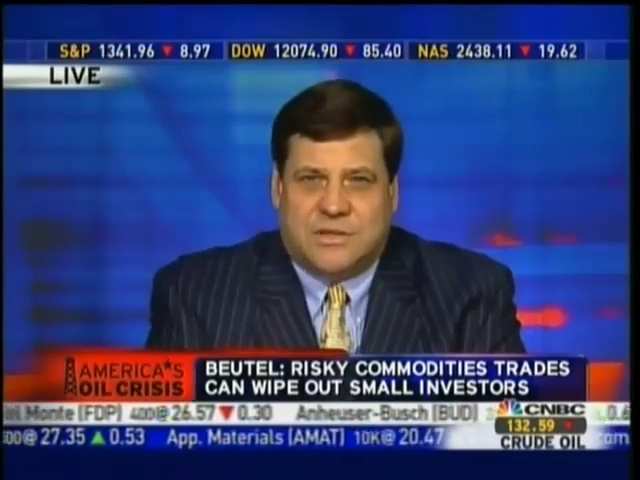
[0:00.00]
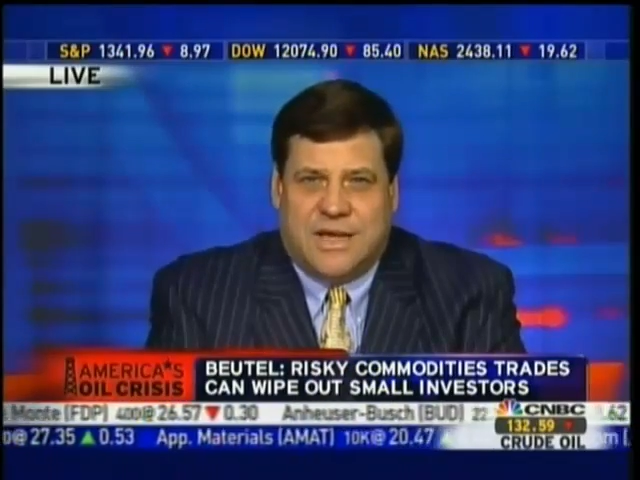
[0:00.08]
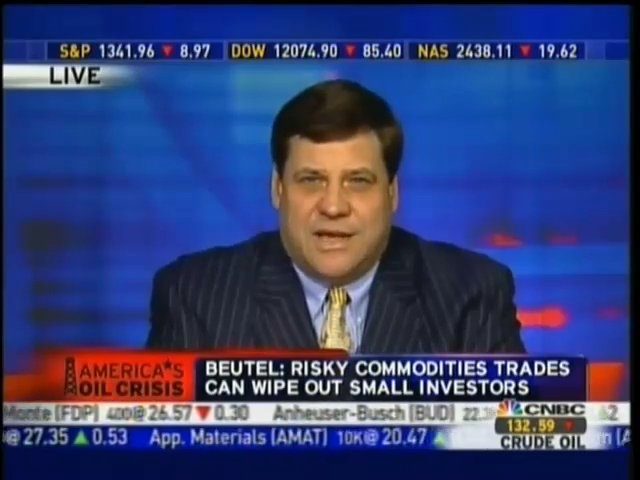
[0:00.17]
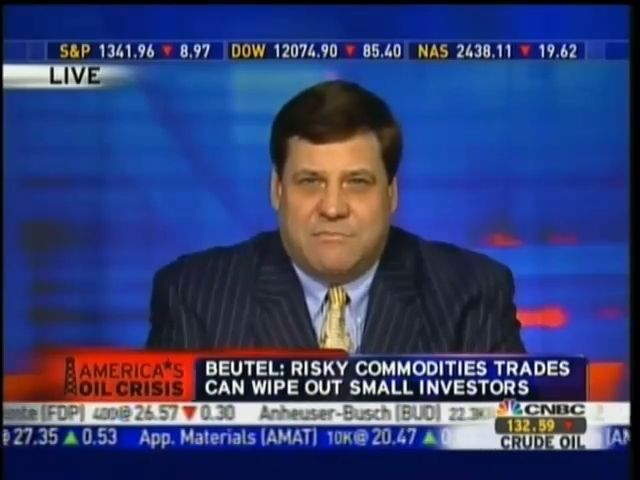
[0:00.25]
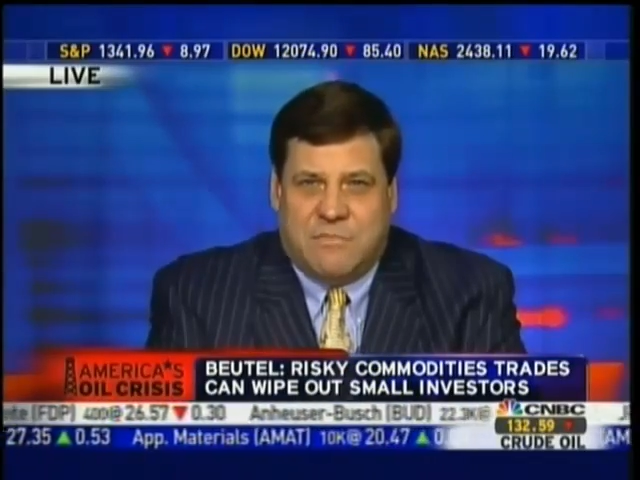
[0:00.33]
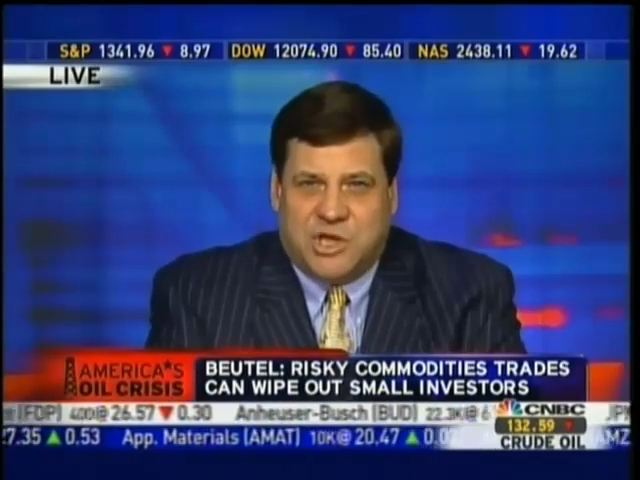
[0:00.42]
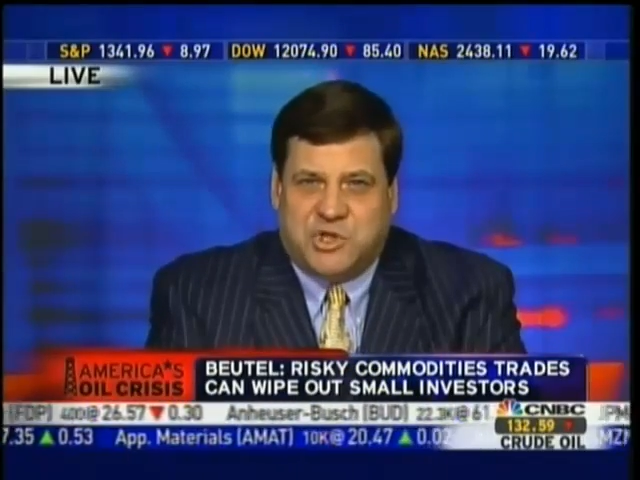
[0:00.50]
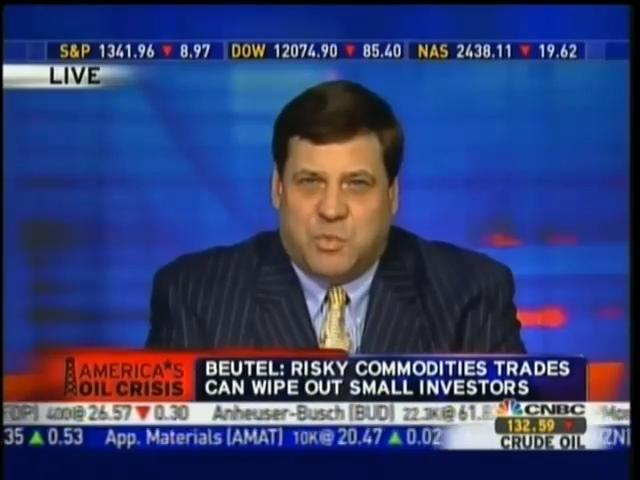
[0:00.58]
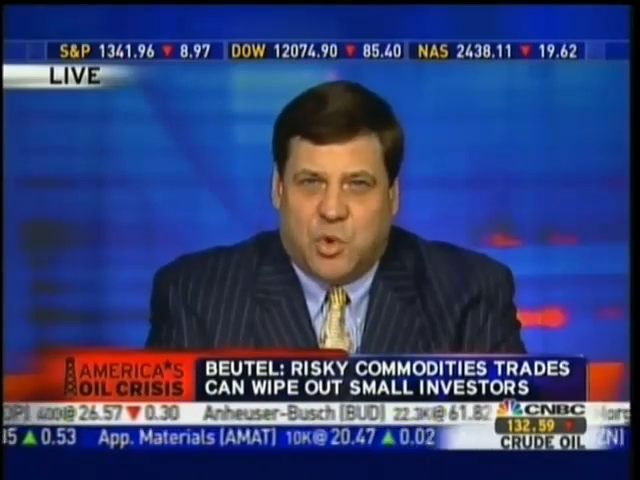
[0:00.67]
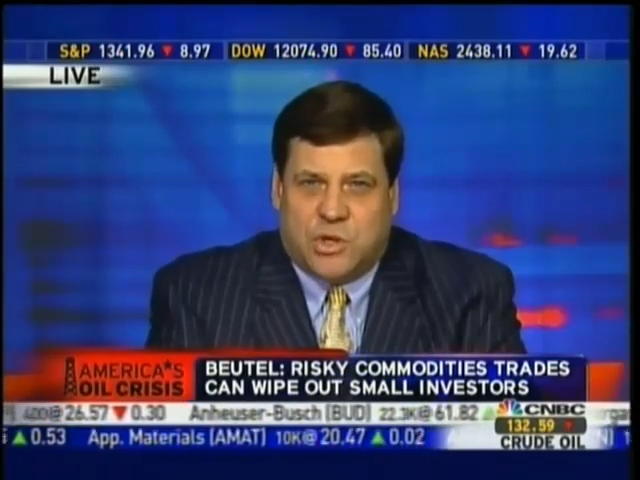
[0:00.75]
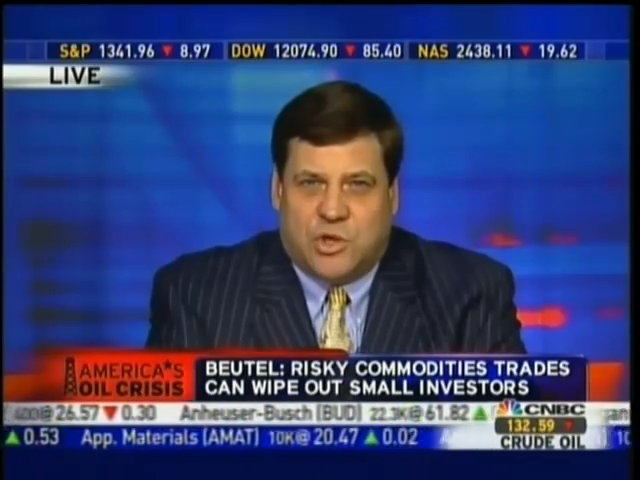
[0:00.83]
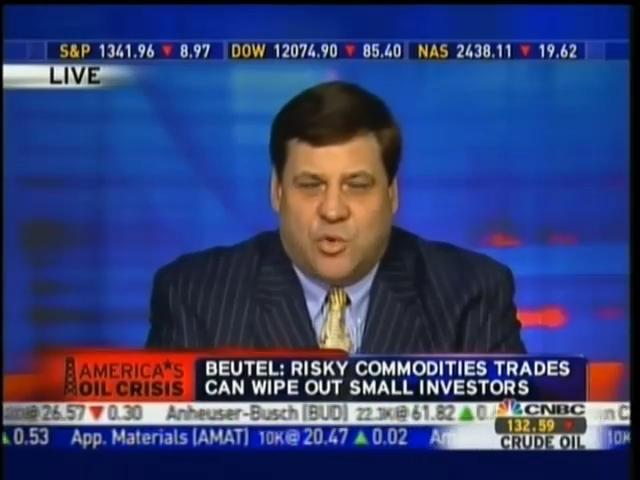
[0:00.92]
and much
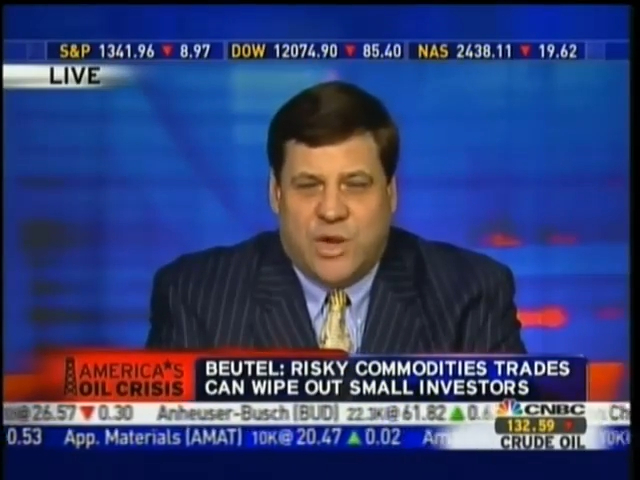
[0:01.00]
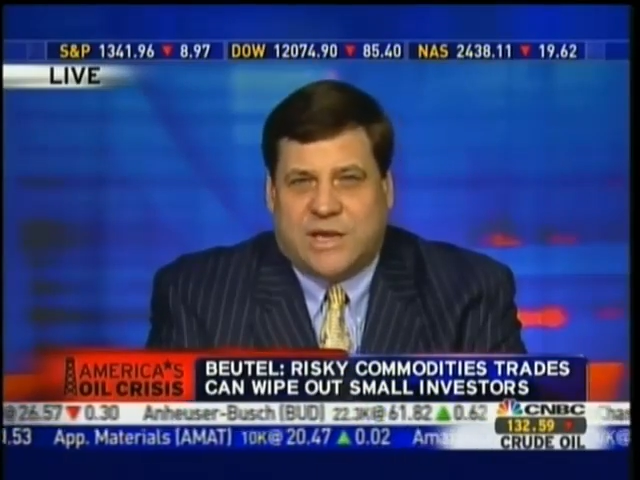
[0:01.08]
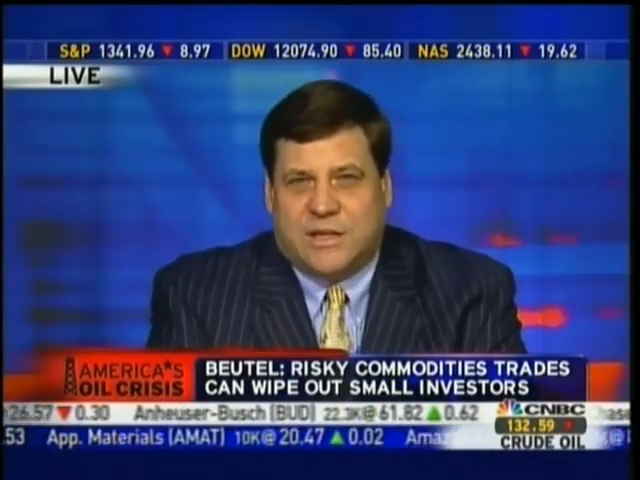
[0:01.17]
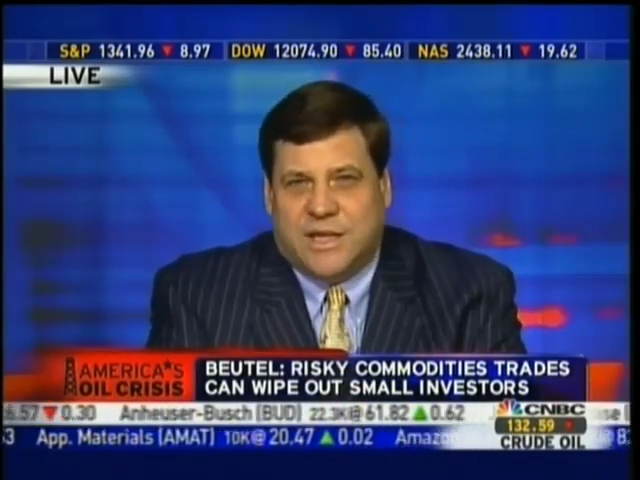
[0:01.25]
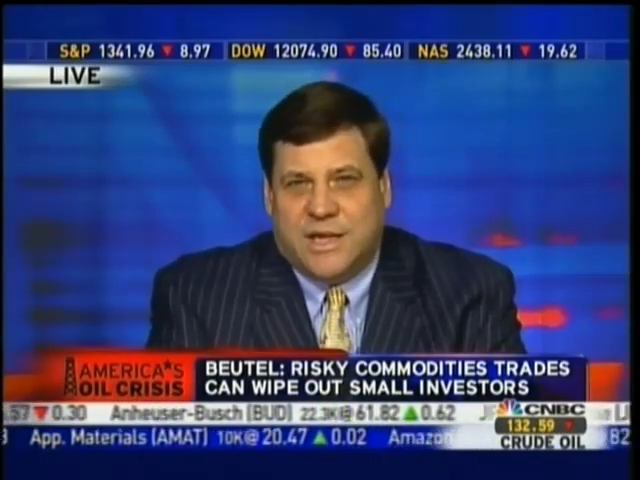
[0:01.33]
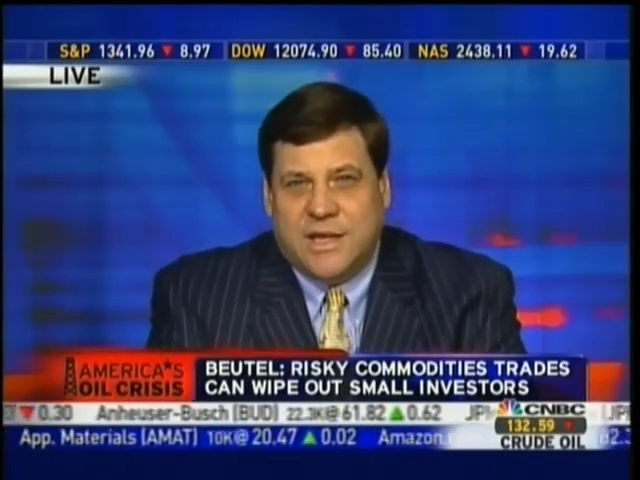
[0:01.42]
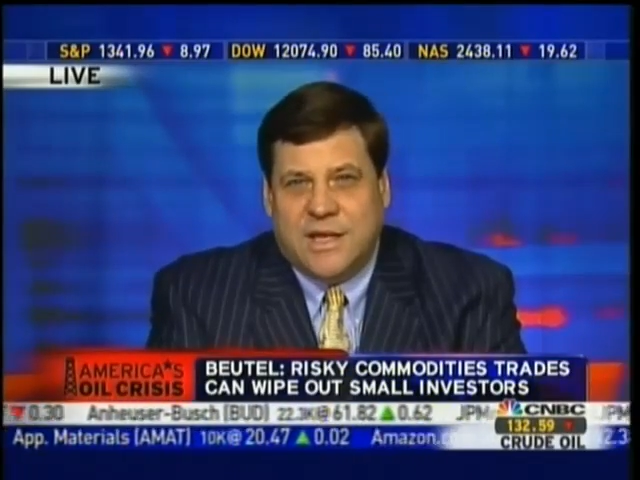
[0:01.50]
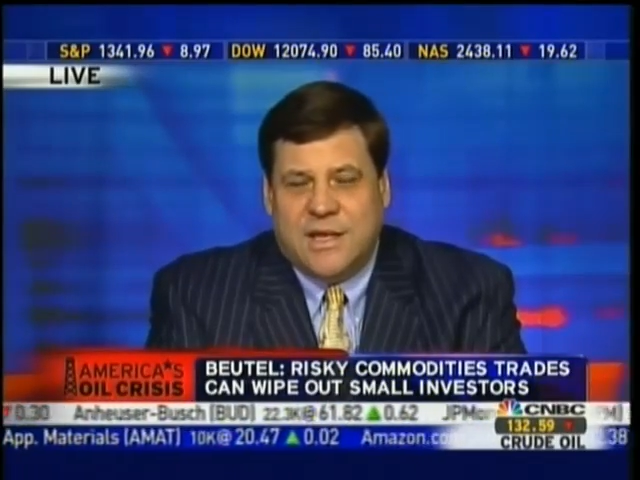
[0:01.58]
more quickly